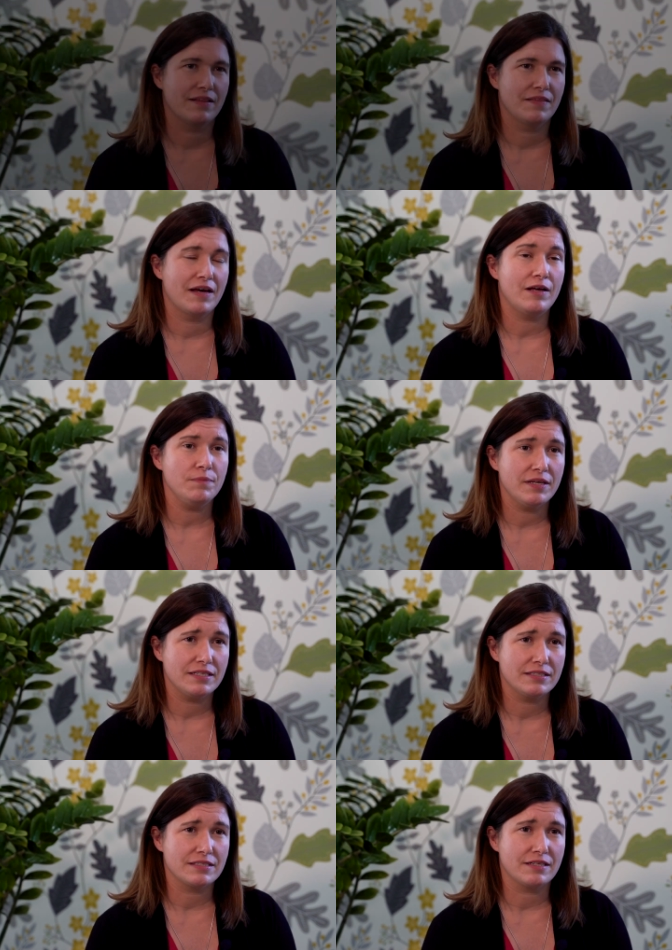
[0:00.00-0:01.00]
The help that
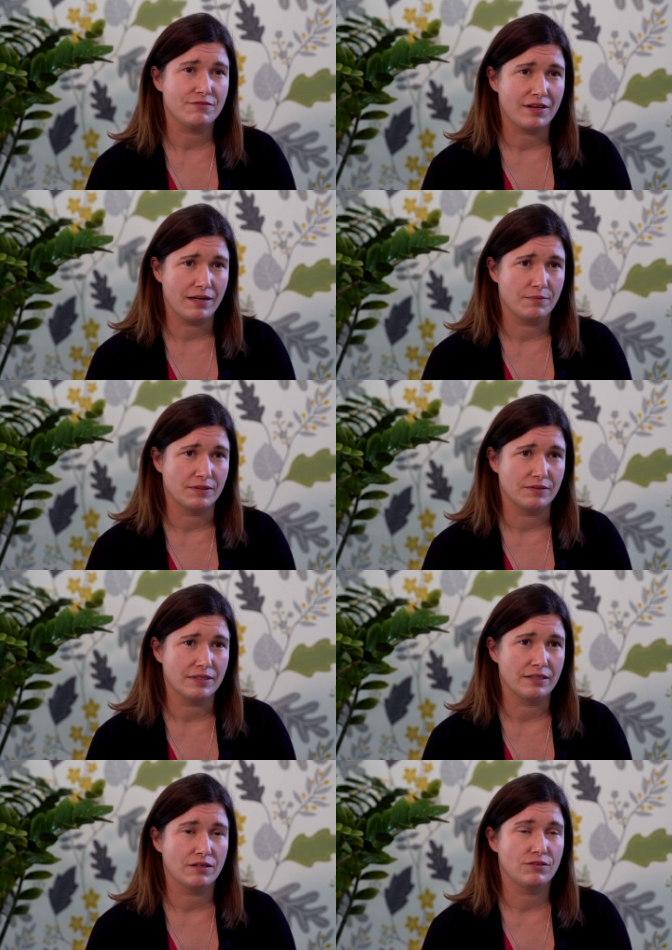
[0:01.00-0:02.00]
is available
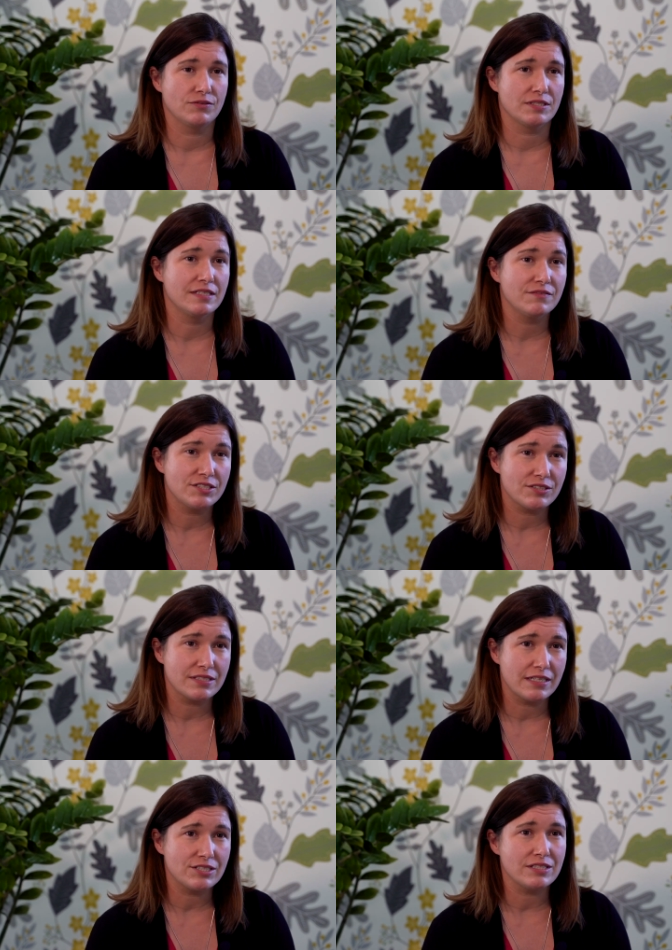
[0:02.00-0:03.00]
includes individual
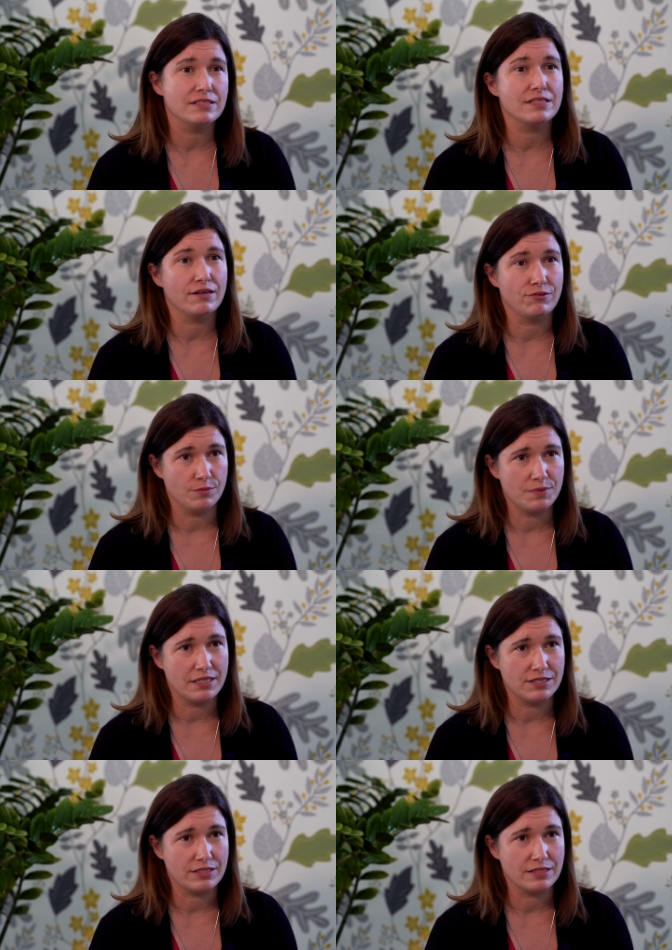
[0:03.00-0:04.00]
sessions and group
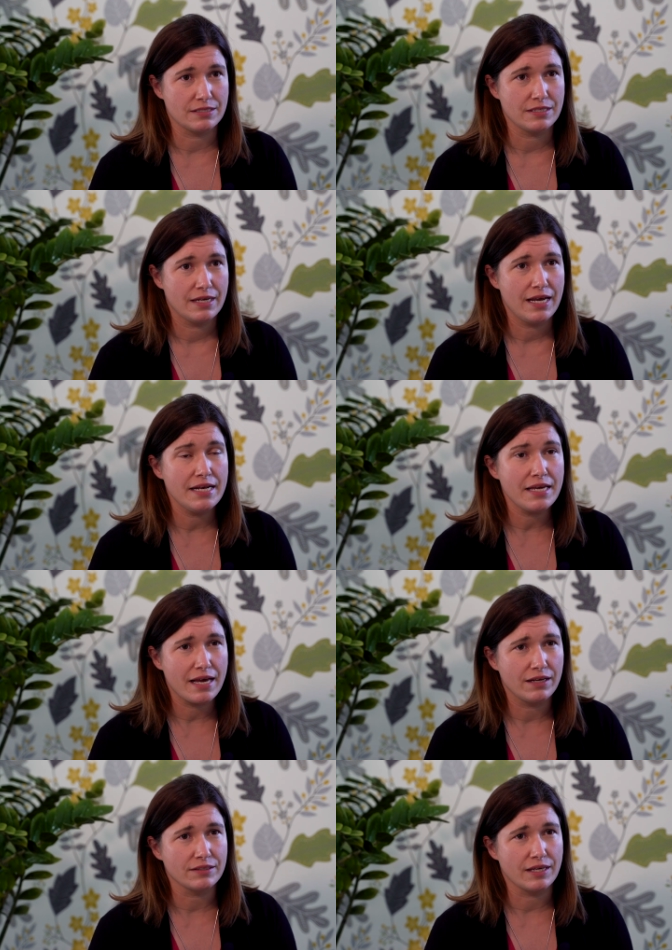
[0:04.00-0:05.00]
sessions. Any
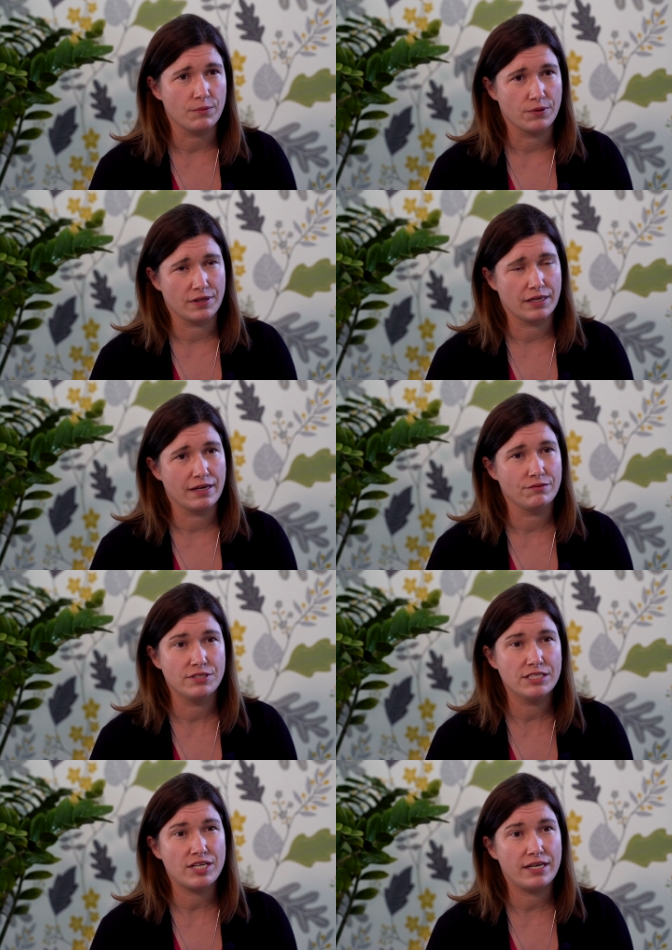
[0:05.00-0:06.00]
healthcare worker can
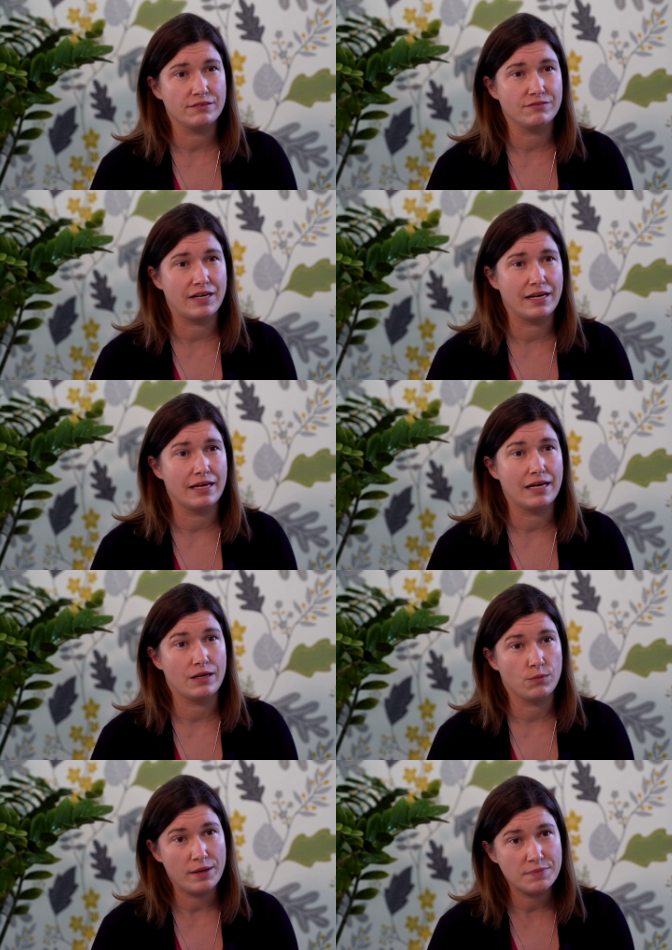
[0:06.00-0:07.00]
reach out via
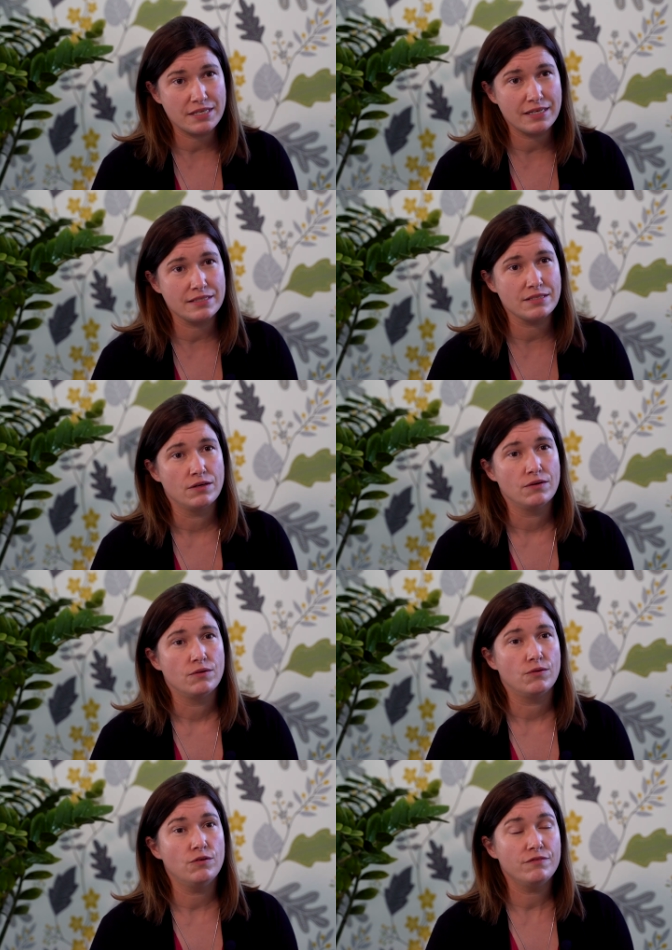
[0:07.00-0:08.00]
our website
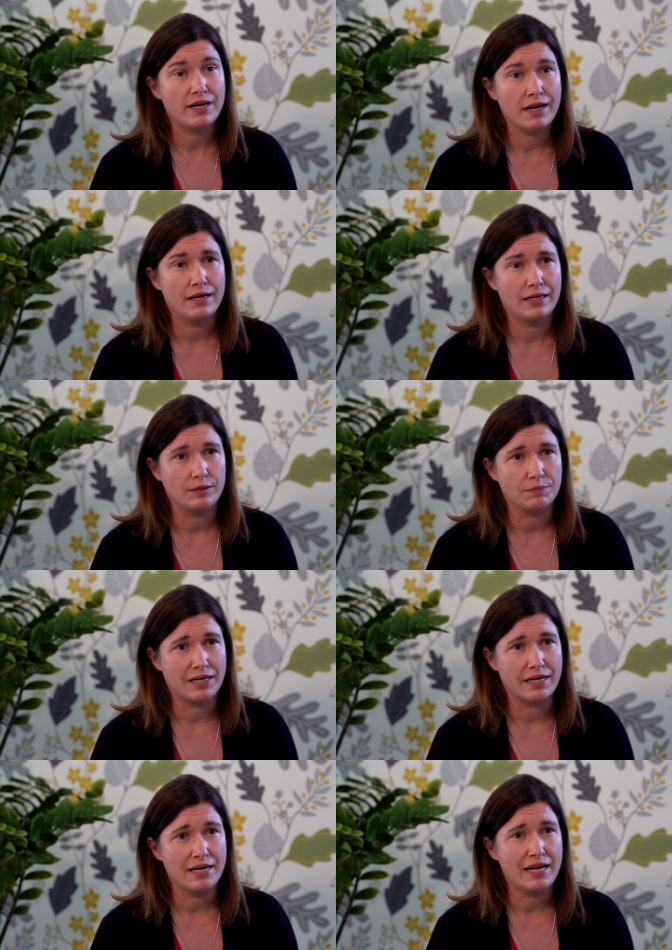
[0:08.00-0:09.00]
or via our
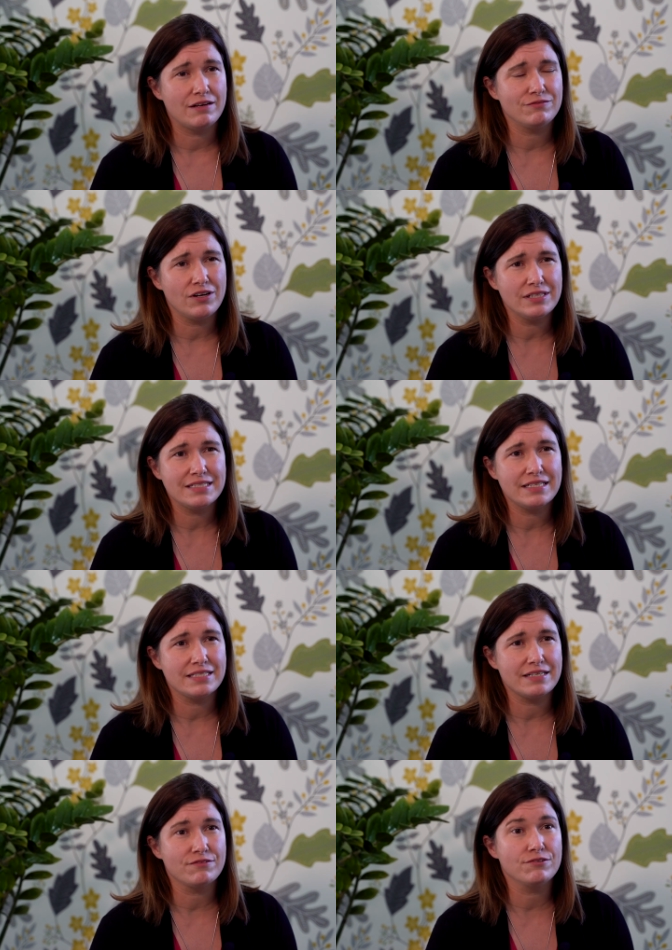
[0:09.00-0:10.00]
helpline, and our
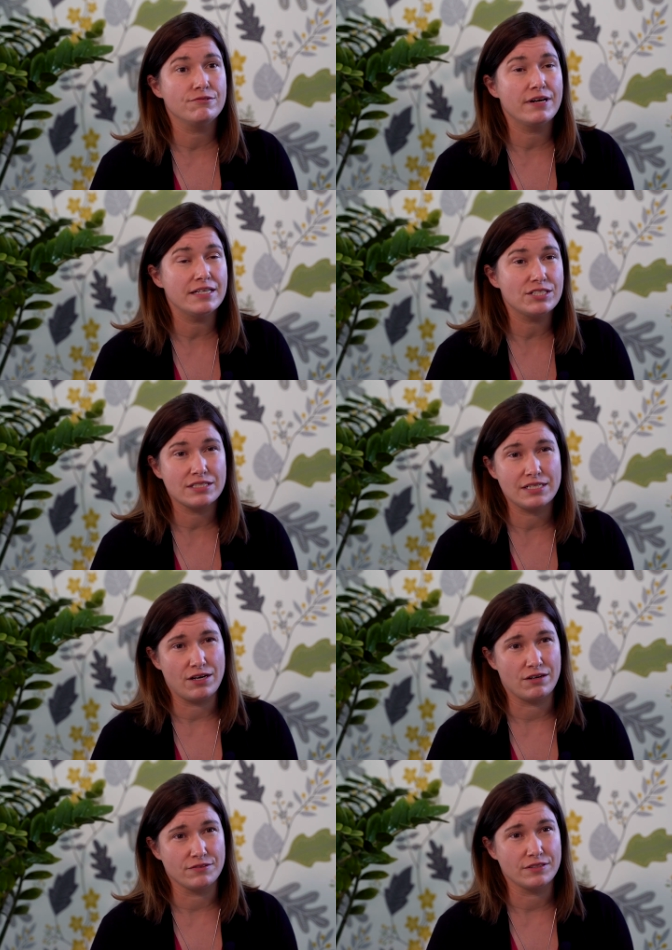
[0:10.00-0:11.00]
volunteers have graciously
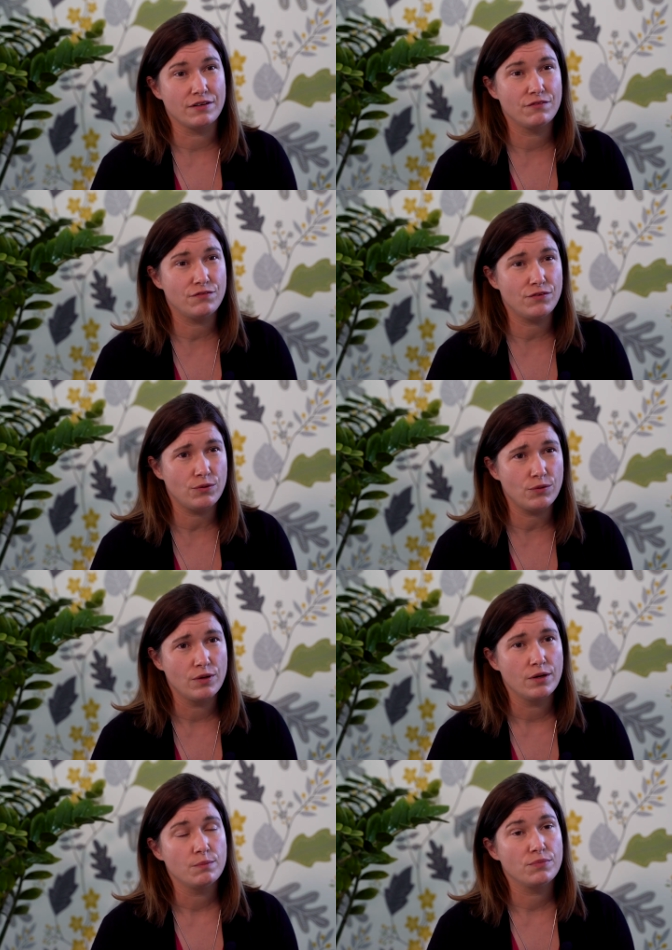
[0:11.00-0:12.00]
offered 4
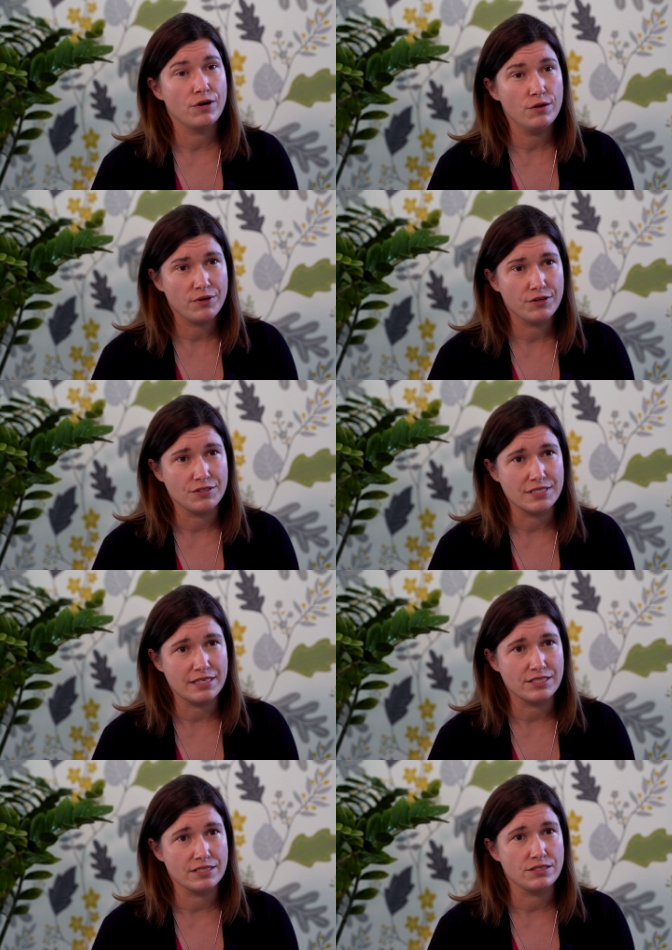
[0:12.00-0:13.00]
pro bono
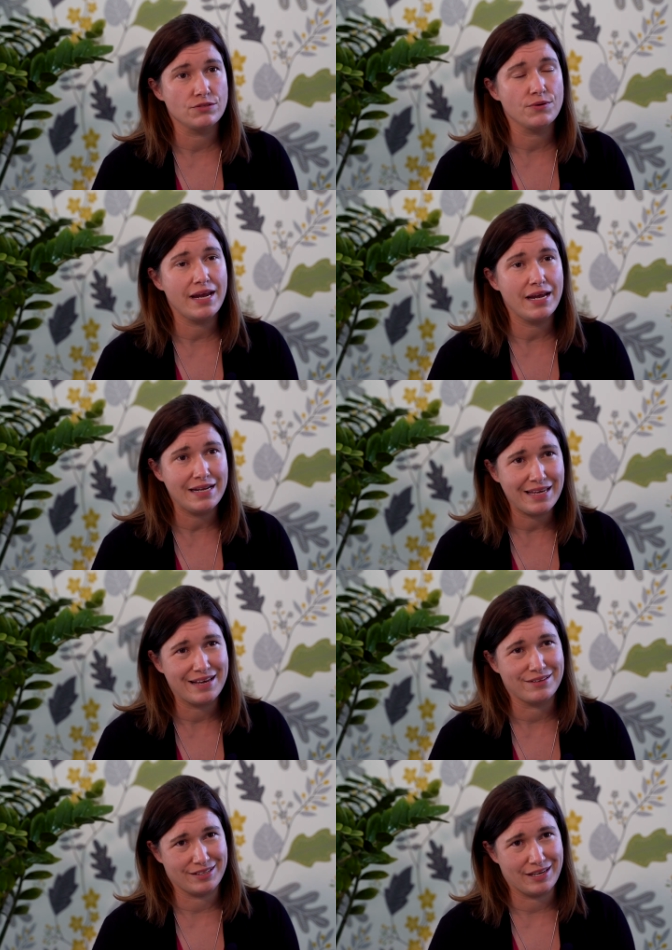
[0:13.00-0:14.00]
sessions to any
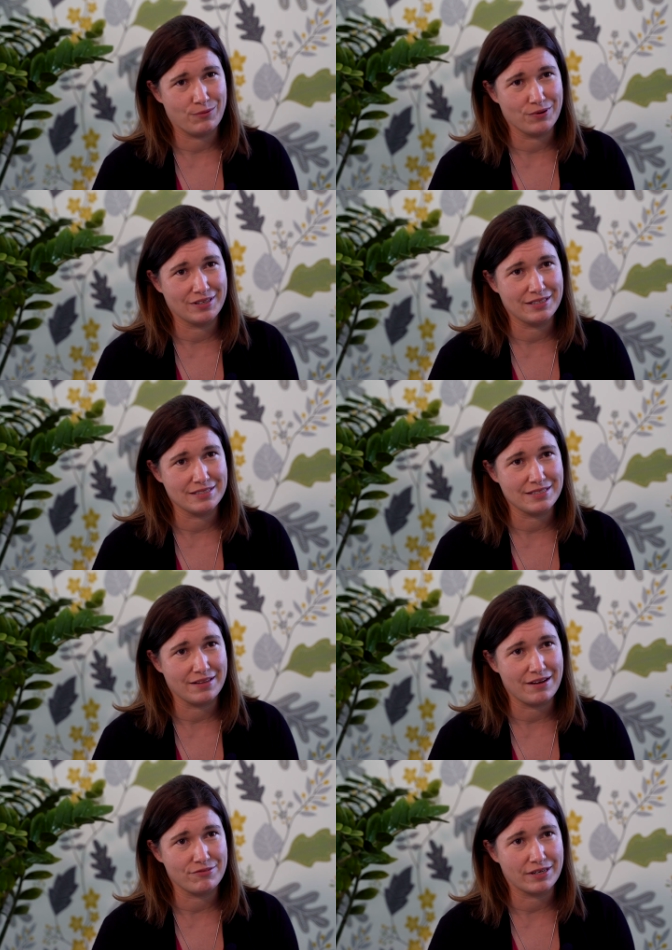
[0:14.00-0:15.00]
healthcare worker in
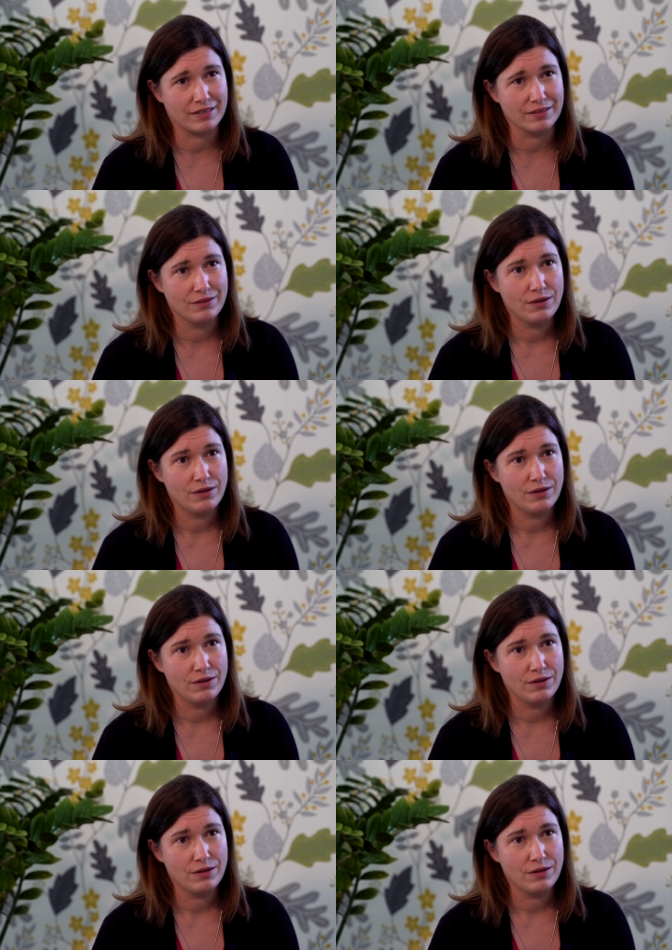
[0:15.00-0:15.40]
South Africa.